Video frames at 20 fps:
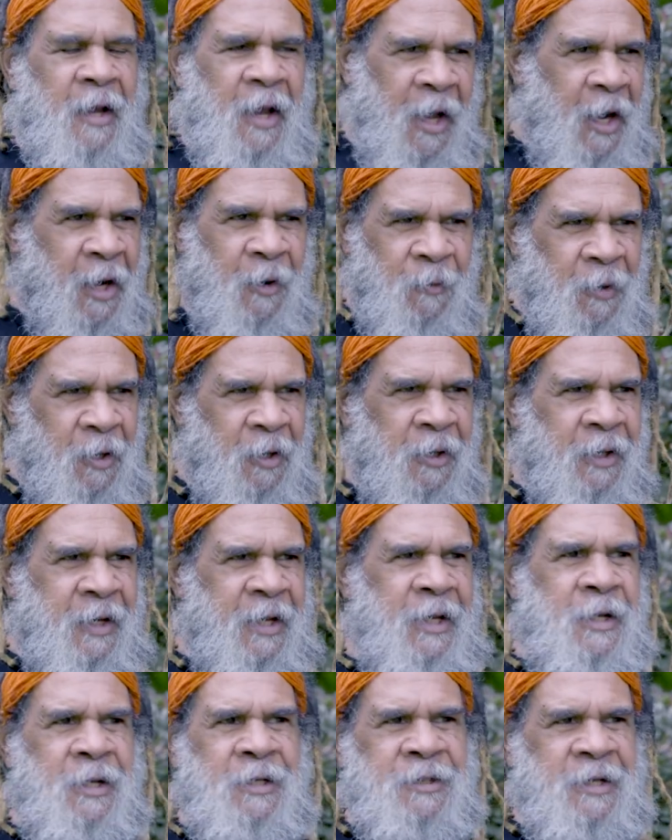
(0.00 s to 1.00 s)
Our world
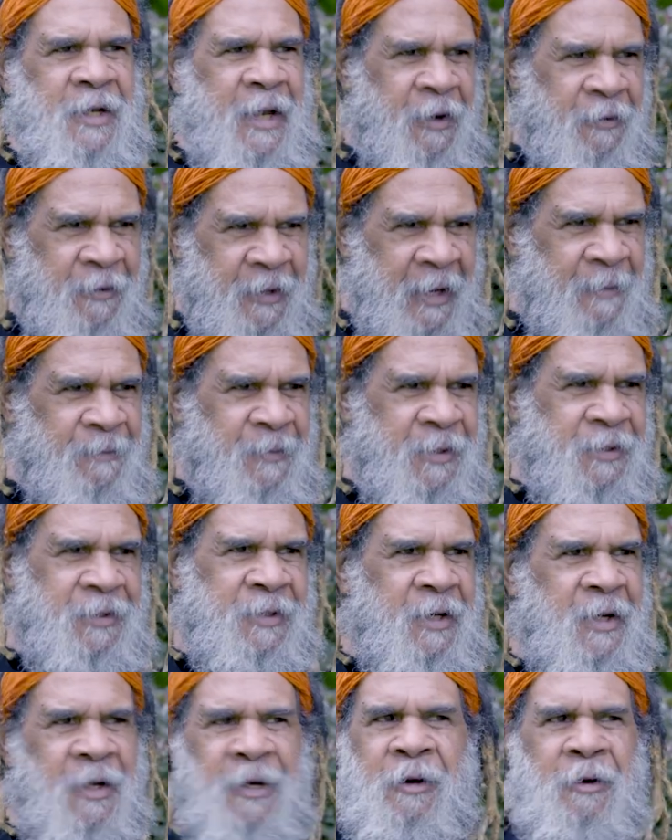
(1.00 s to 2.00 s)
leaders and our governments
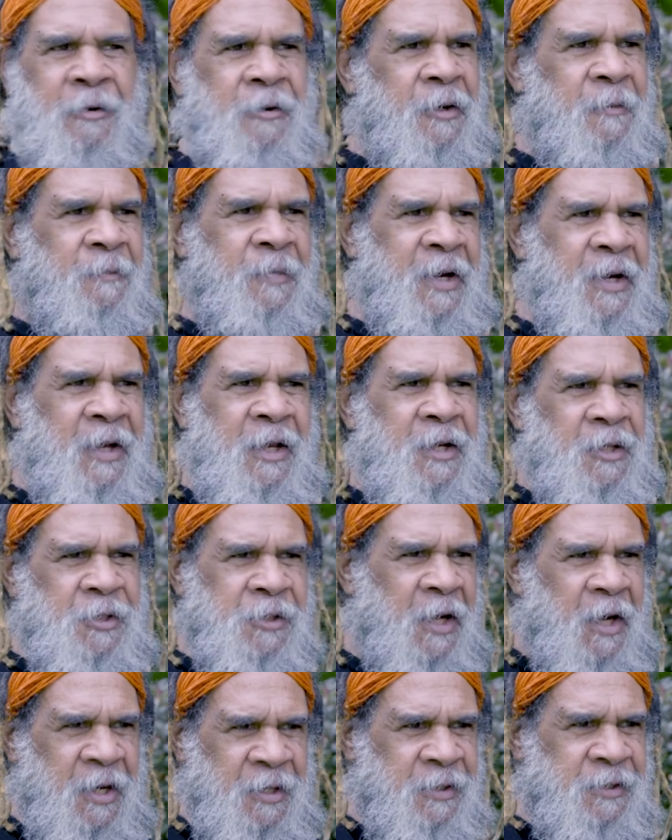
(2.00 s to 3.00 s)
here are not going to bring any
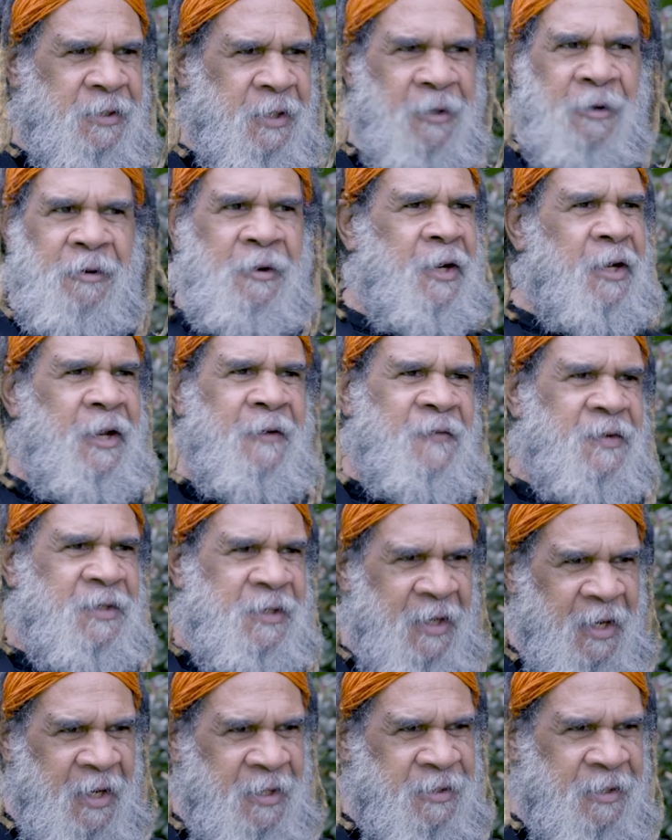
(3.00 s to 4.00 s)
changes. They're not going to give
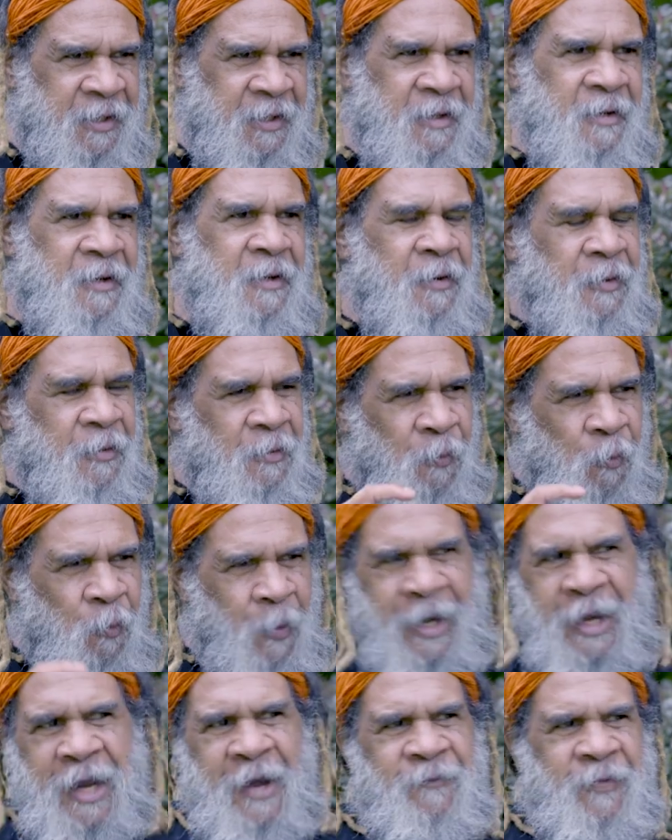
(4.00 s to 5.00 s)
us an answer.
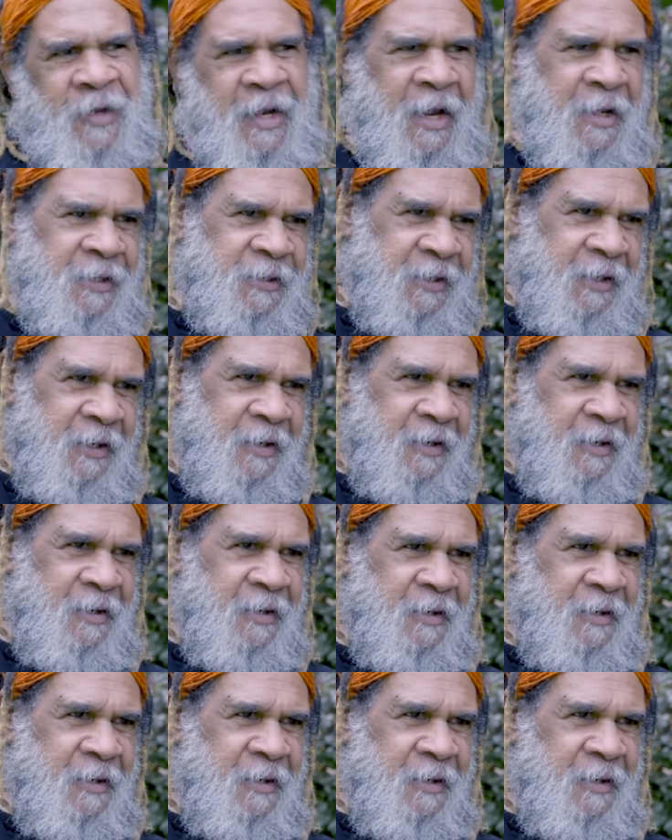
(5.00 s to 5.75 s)
We have the answer.